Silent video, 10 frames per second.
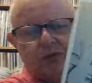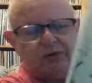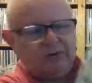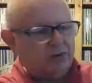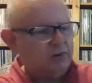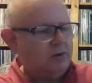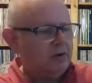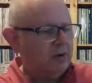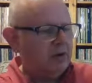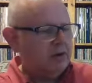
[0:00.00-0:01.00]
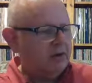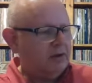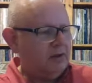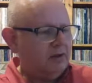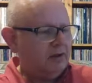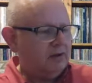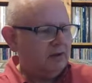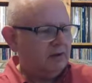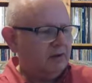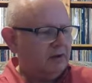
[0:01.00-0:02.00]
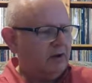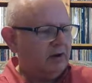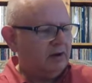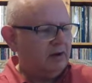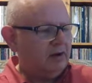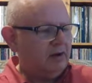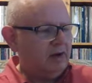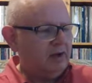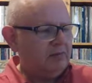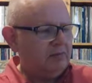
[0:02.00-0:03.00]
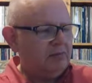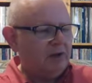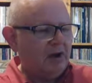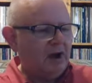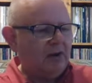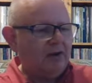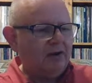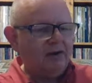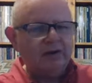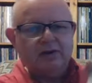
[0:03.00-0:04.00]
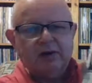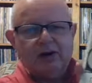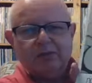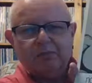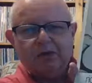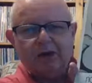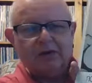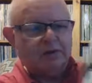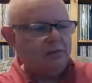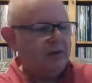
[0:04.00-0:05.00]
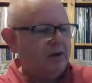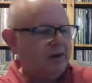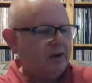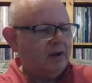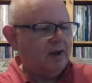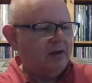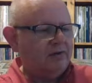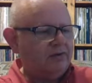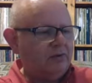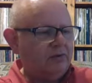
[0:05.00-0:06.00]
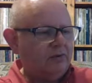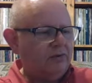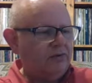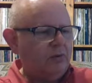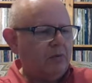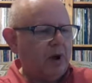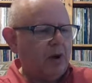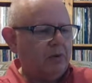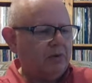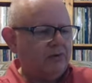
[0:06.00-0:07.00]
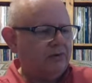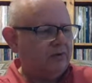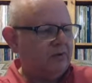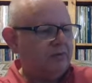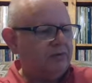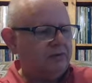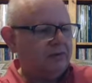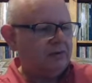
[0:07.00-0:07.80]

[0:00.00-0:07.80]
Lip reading: two were the greatly named Banana on guitar and piano, and Joe Bauer on drums.